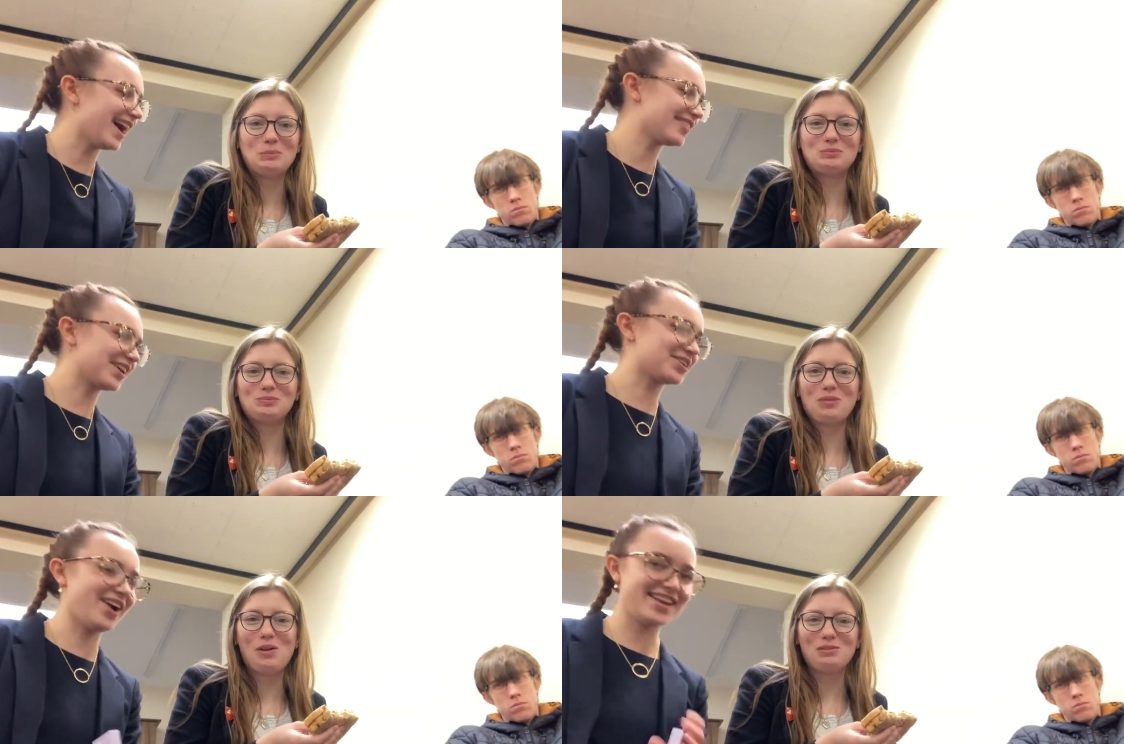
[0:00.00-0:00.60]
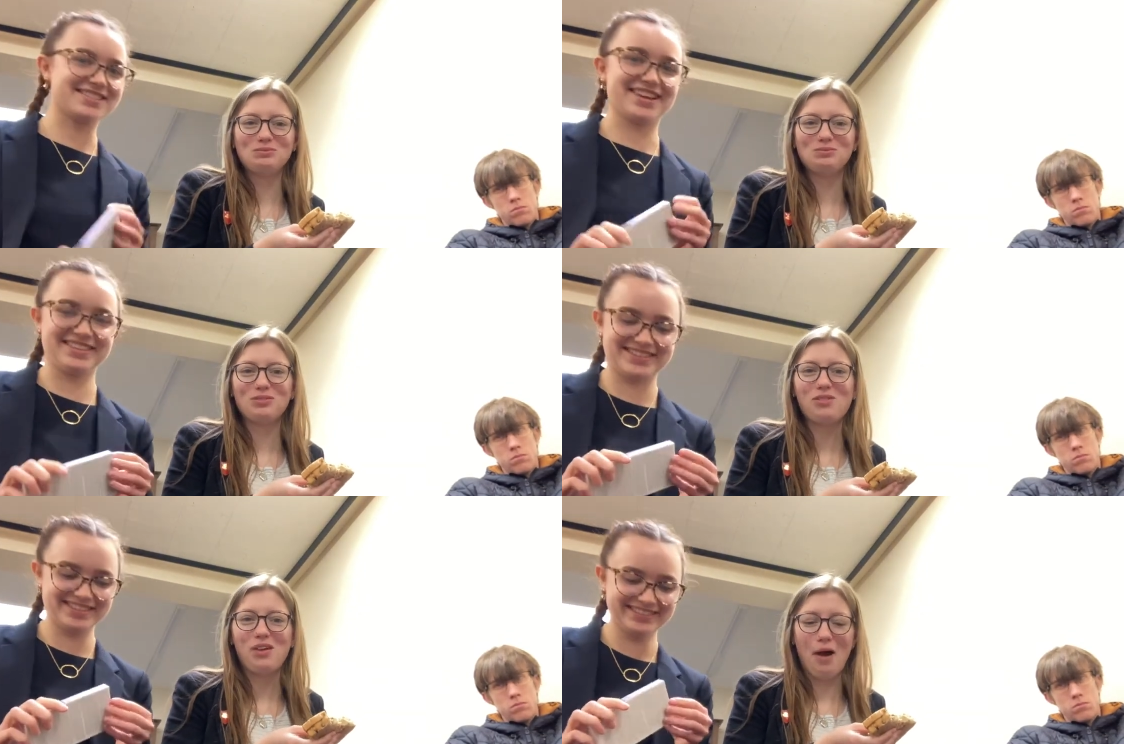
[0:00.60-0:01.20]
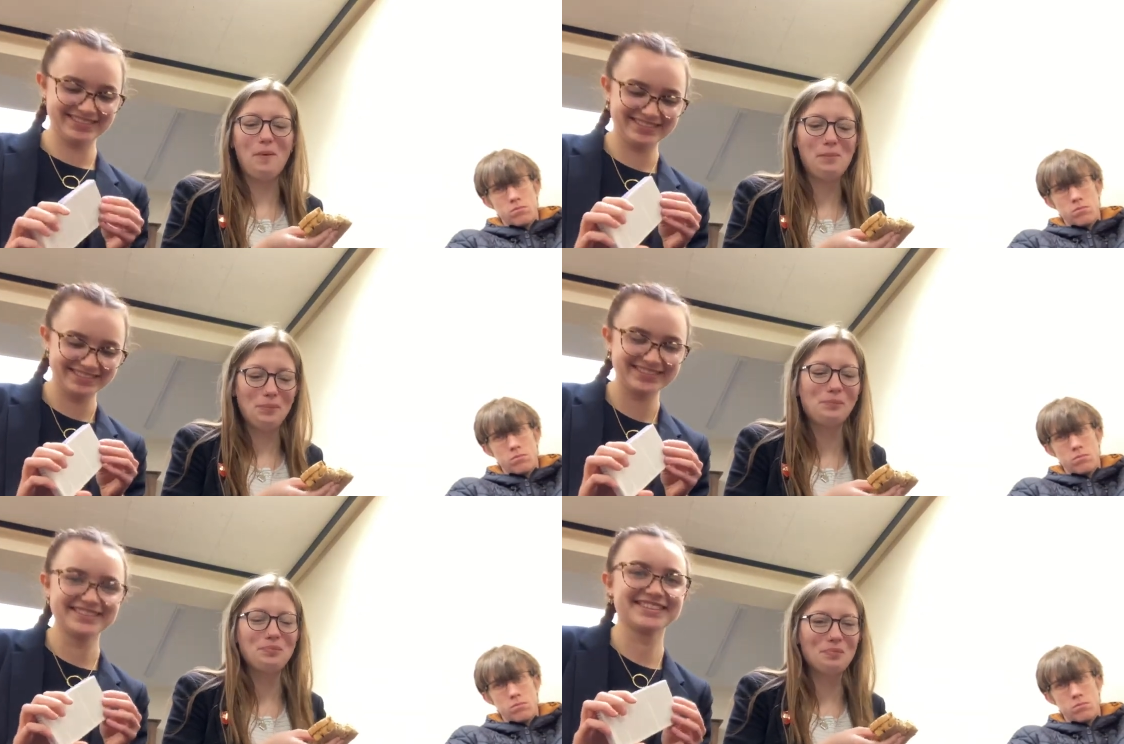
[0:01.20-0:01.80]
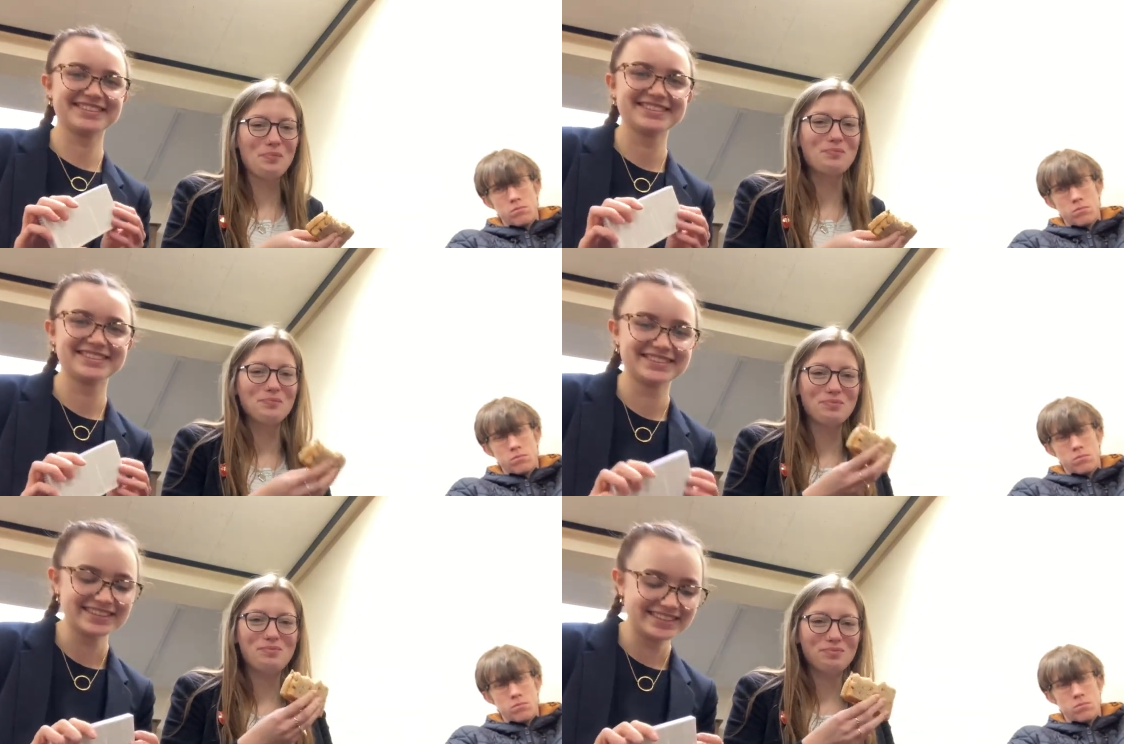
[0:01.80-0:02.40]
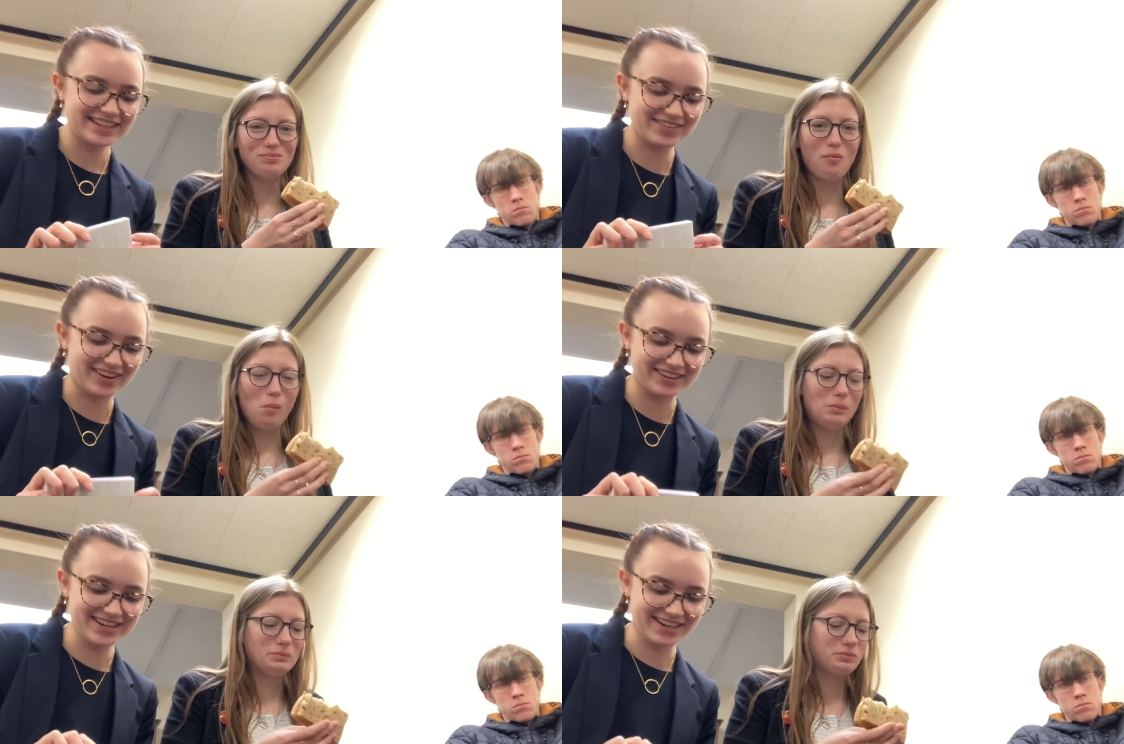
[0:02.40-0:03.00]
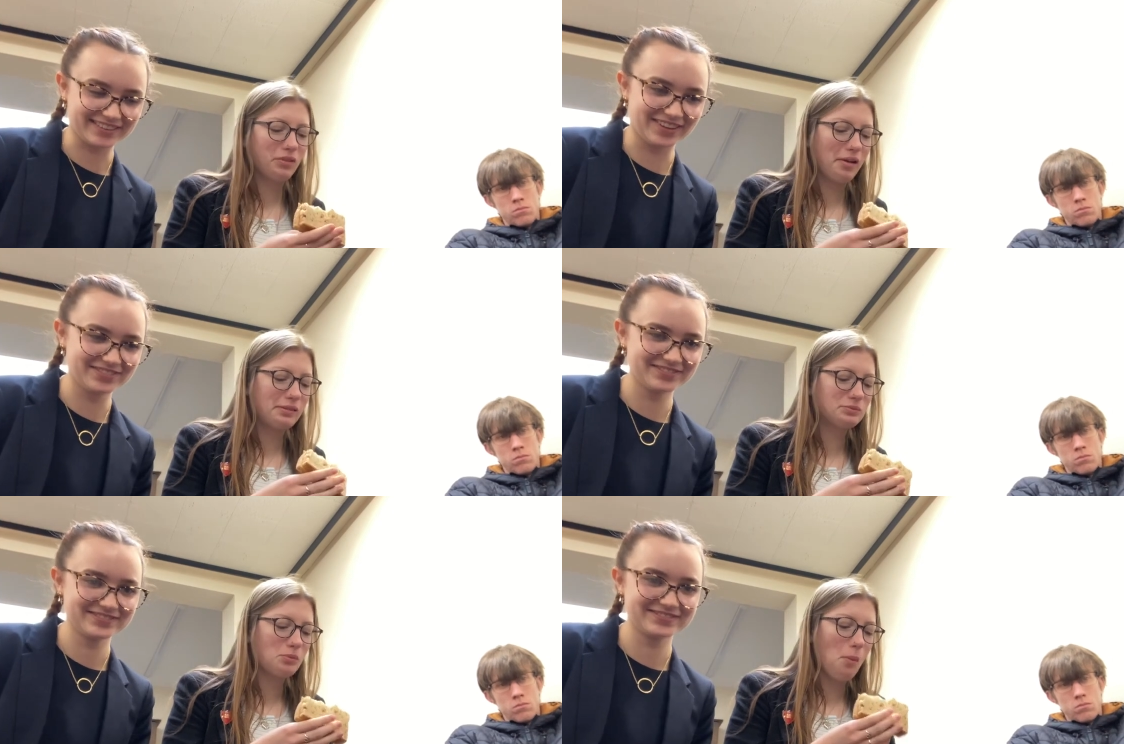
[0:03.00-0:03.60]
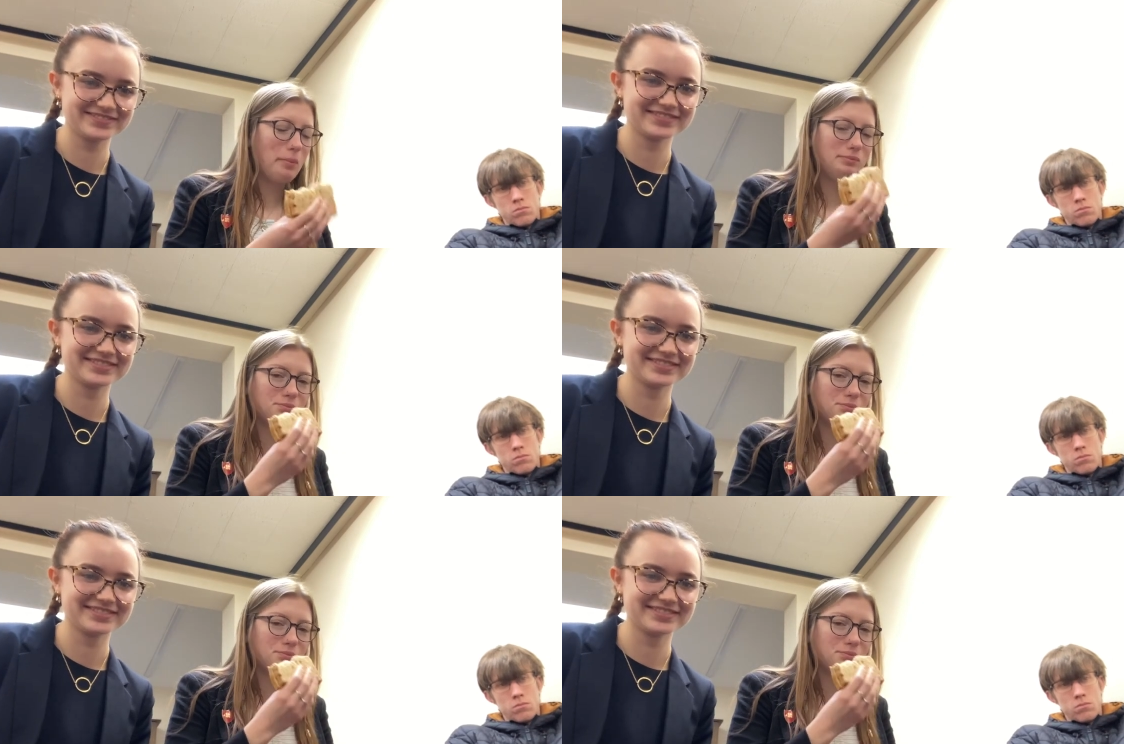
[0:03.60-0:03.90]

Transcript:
Speaker 1: I had that crisis. Yeah. About needing them. you